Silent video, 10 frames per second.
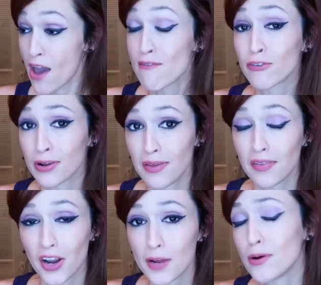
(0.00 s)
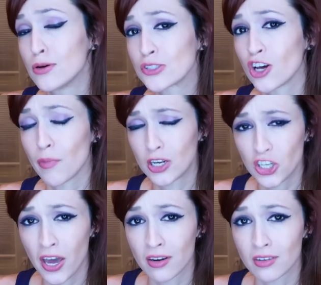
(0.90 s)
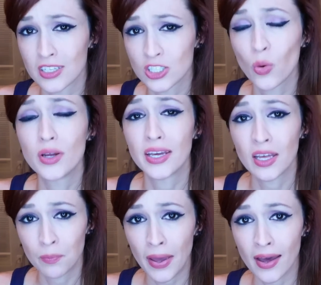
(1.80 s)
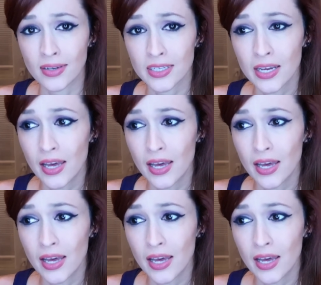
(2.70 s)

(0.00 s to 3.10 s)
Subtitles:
everything that I post on my channel is going to get banned.